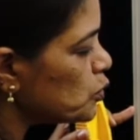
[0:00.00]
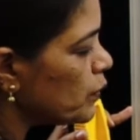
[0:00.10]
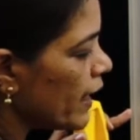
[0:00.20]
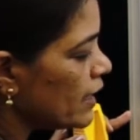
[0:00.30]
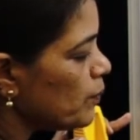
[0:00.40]
2
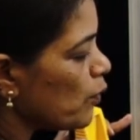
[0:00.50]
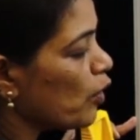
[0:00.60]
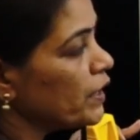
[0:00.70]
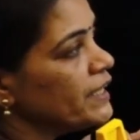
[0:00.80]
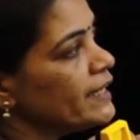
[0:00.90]
and
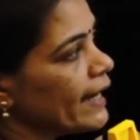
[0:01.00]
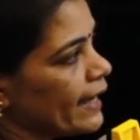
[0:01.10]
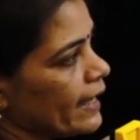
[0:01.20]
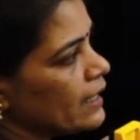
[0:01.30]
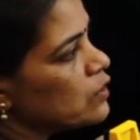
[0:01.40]

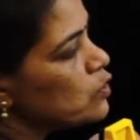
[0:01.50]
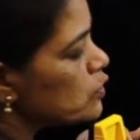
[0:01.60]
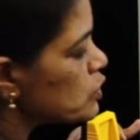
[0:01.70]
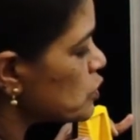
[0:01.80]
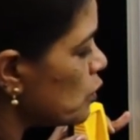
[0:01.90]
0.9.
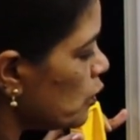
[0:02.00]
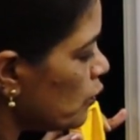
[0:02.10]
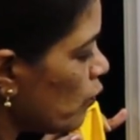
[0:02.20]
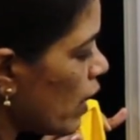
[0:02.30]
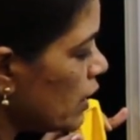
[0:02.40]
So
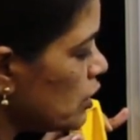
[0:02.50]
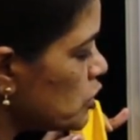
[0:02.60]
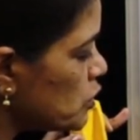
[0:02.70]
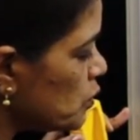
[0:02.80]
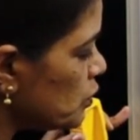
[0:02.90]
1,
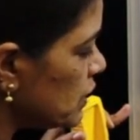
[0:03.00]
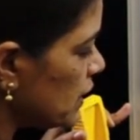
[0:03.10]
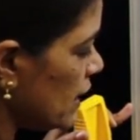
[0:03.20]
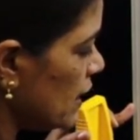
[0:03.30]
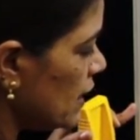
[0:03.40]
2,
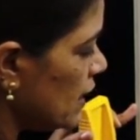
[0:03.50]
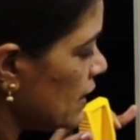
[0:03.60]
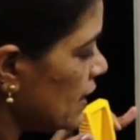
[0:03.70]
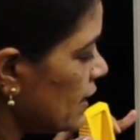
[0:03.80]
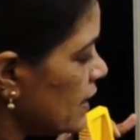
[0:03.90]
3.
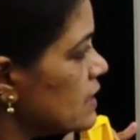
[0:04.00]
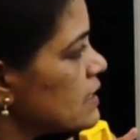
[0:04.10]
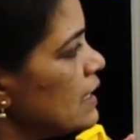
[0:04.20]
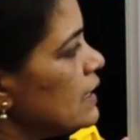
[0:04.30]
That is